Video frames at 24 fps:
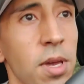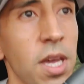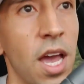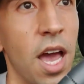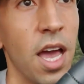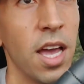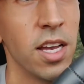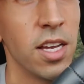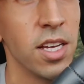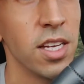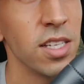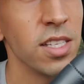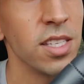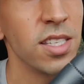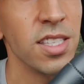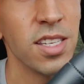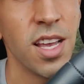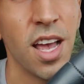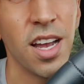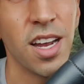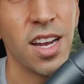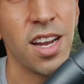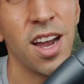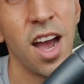me? I could
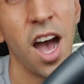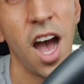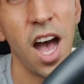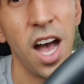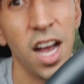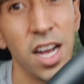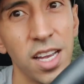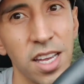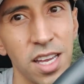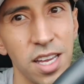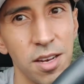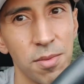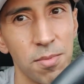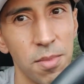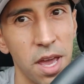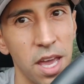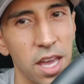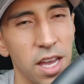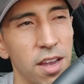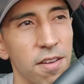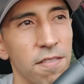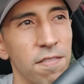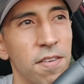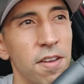suck and
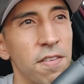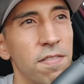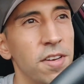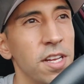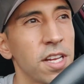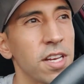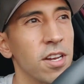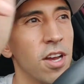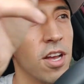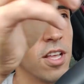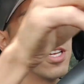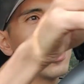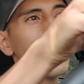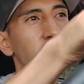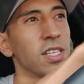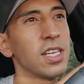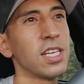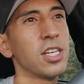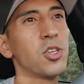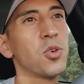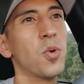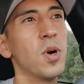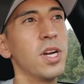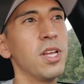make $15
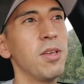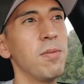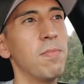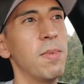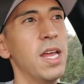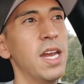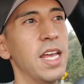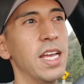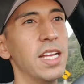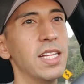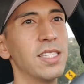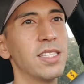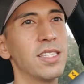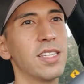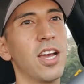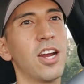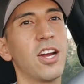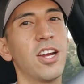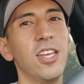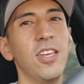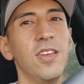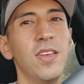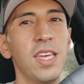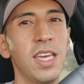in 20 minutes.
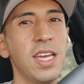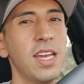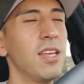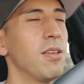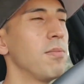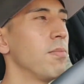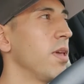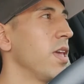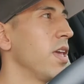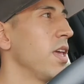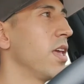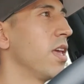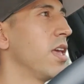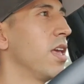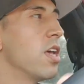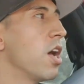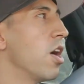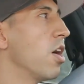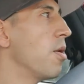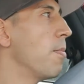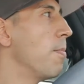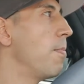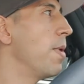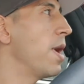Are you kidding me?
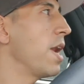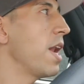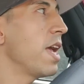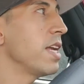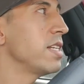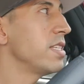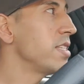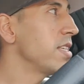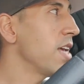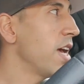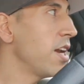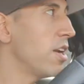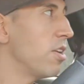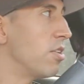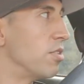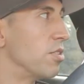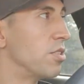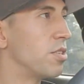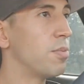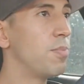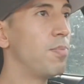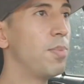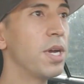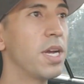But I
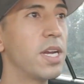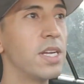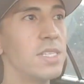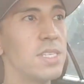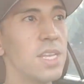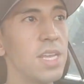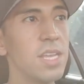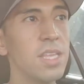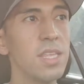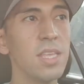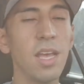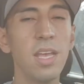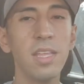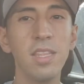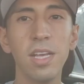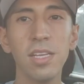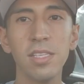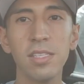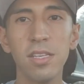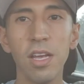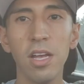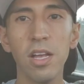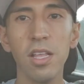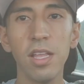settled because I thought
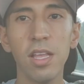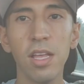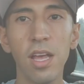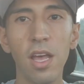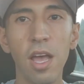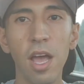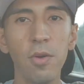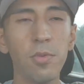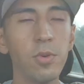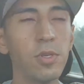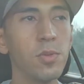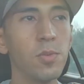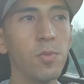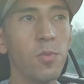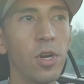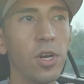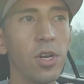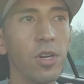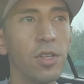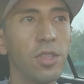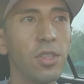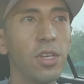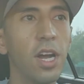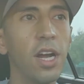that's all I was
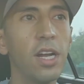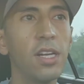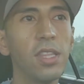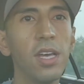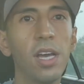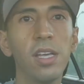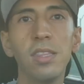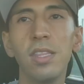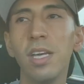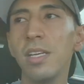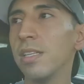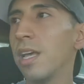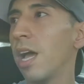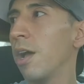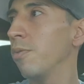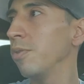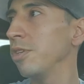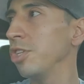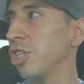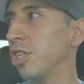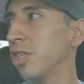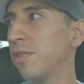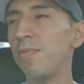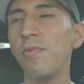worth. I thought that I
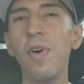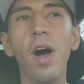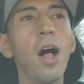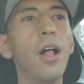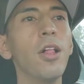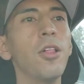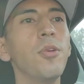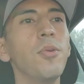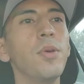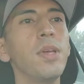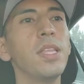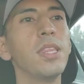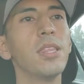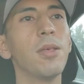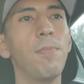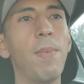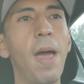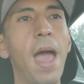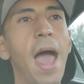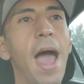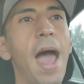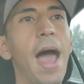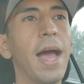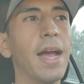was just following the
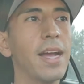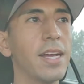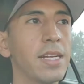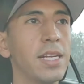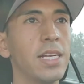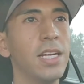pack